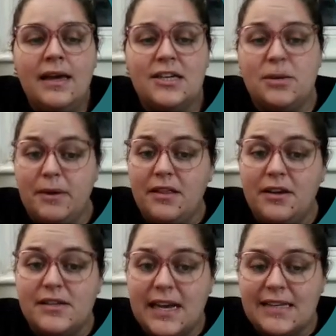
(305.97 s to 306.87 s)
It should be
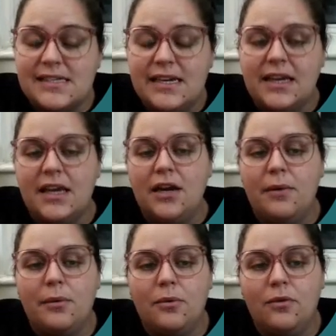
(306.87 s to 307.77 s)
enthusiastic. We
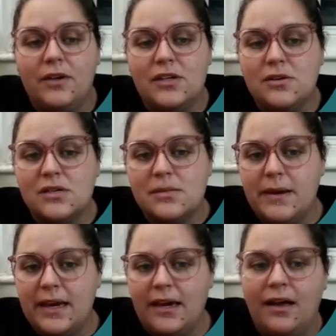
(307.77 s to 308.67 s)
want all of our dogs to
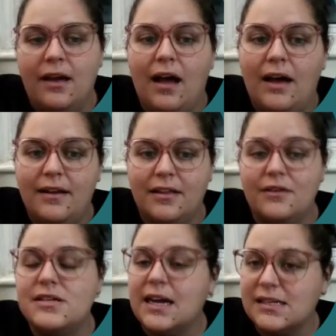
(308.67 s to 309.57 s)
be an
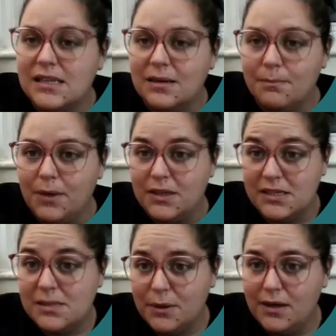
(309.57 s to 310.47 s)
enthusiastic
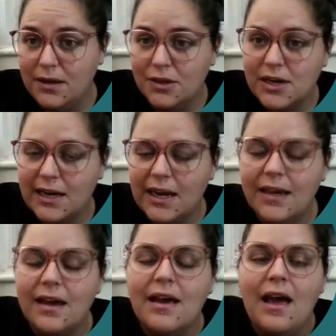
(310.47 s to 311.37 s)
participant in our
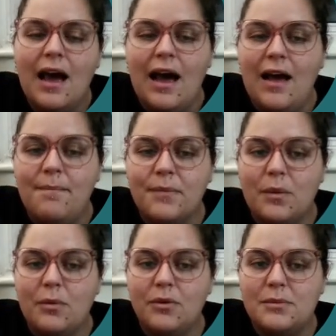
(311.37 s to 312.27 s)
training.
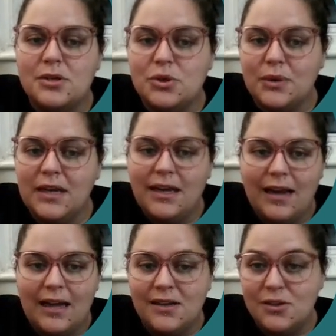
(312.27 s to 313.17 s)
We want them to join in
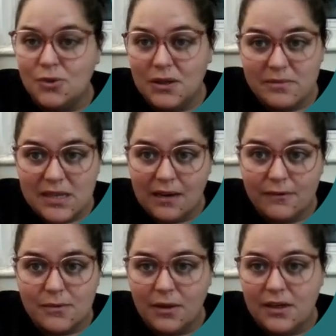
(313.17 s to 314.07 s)
and enjoy
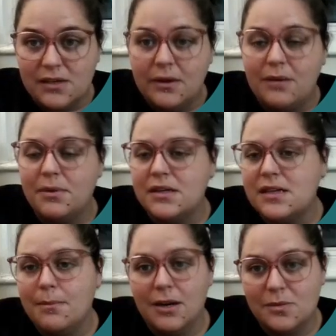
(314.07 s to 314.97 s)
themselves while they do it, because
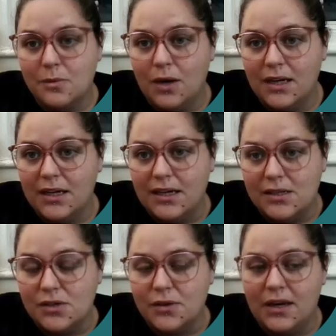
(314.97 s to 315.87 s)
they're much more likely
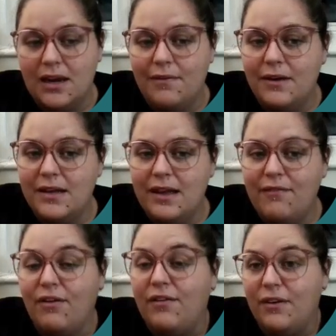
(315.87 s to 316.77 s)
to join in
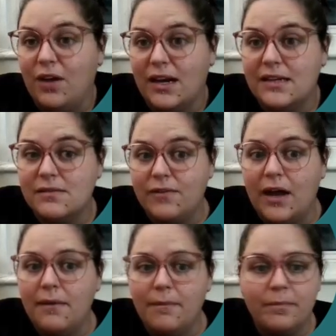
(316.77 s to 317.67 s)
if they feel like it's
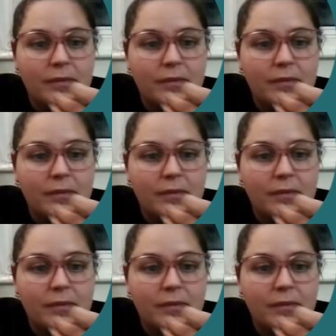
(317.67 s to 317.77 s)
fun.